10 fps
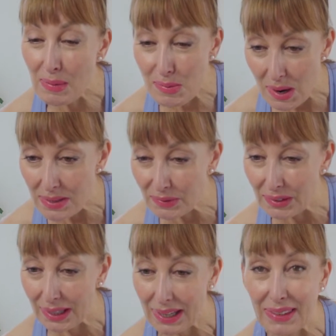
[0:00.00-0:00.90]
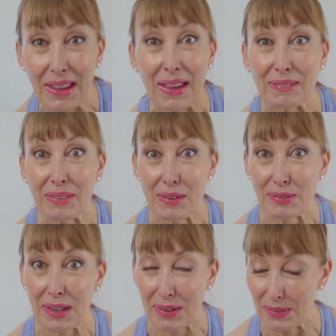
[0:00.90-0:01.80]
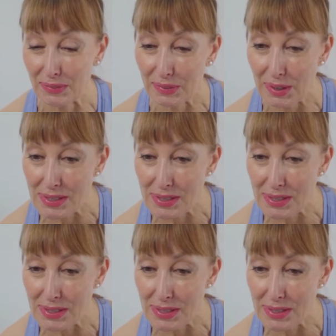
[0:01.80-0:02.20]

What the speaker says: wonderful to hear that it felt really good for you.